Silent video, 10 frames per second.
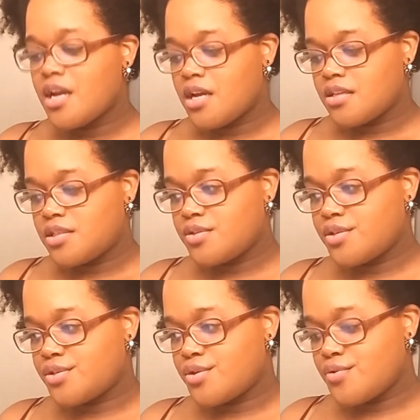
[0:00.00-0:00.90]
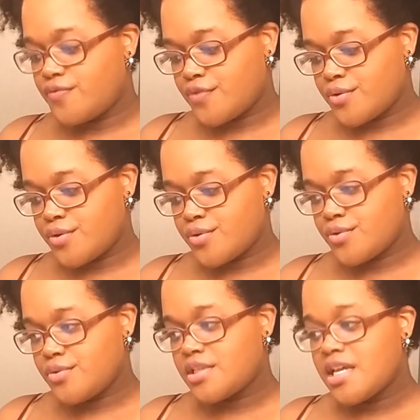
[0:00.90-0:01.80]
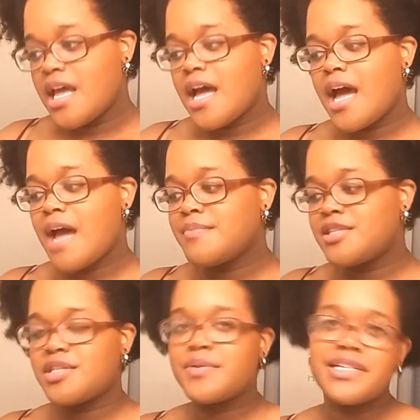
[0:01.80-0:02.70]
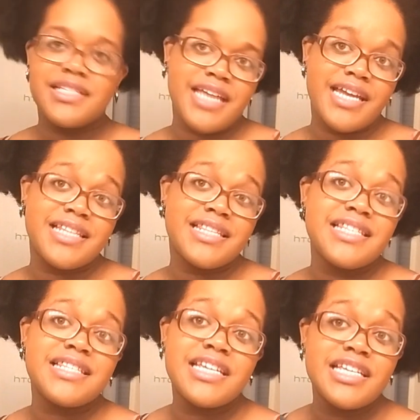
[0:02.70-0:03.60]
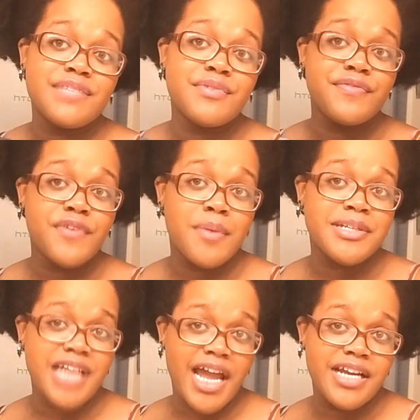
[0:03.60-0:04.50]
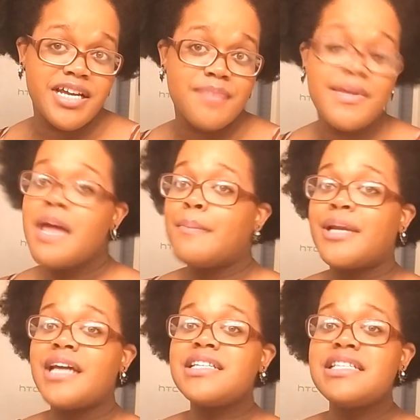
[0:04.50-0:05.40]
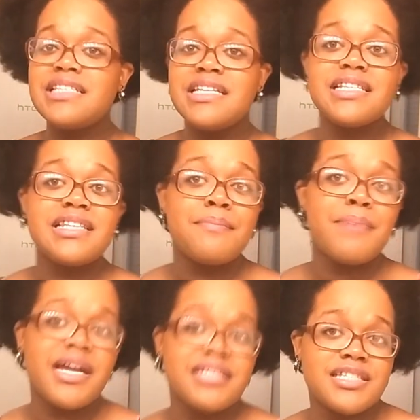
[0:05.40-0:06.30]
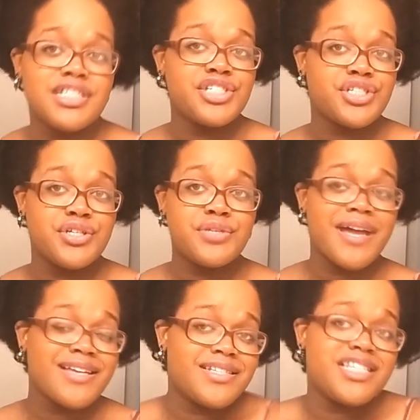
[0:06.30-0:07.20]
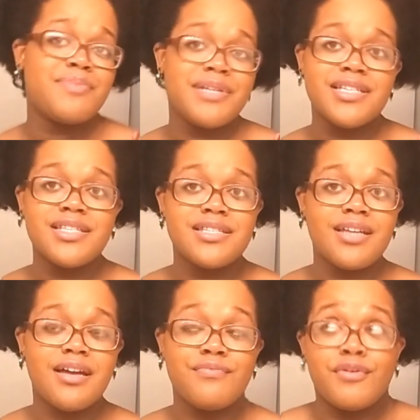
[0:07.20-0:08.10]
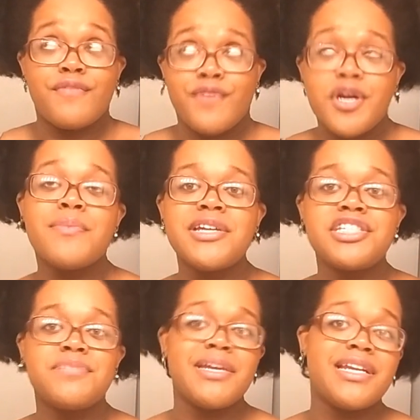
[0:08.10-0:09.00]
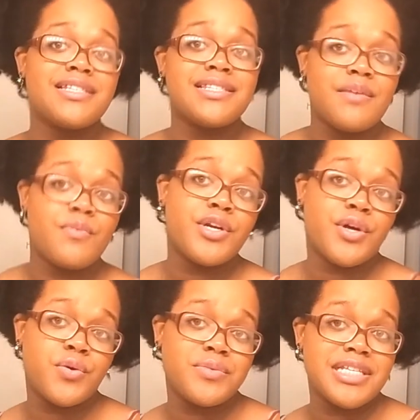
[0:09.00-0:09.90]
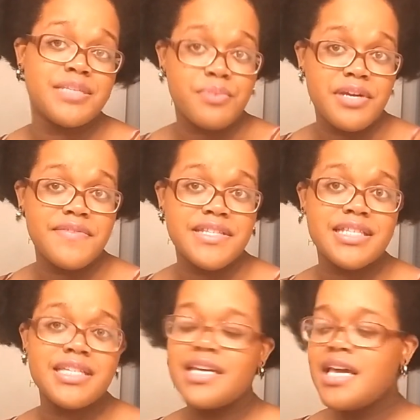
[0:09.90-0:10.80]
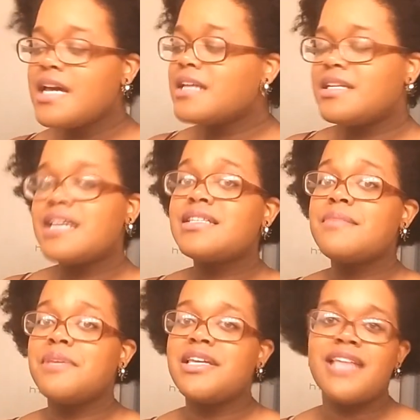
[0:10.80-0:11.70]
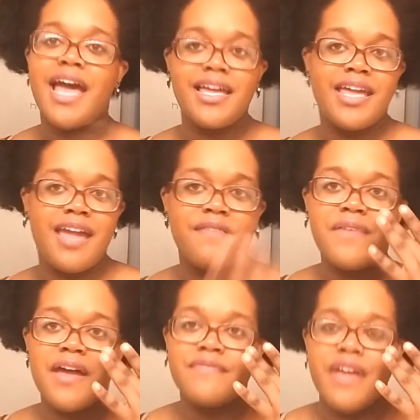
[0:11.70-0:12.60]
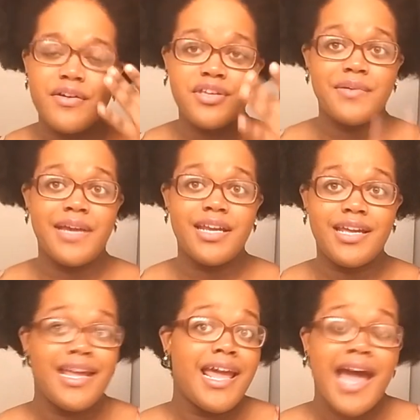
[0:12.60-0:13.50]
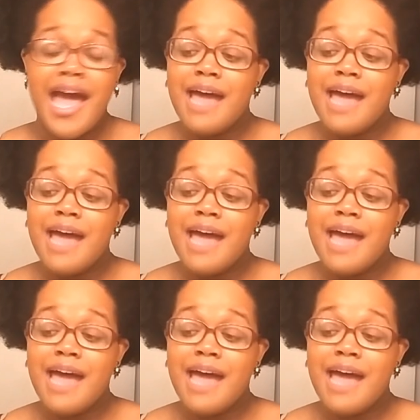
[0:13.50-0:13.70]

So there's no photos. I'm so excited. This is a refurbished item, but I just did this unboxing to show you guys just because it's refurbished, meaning someone owned this previously, doesn't mean that I can't find value in it.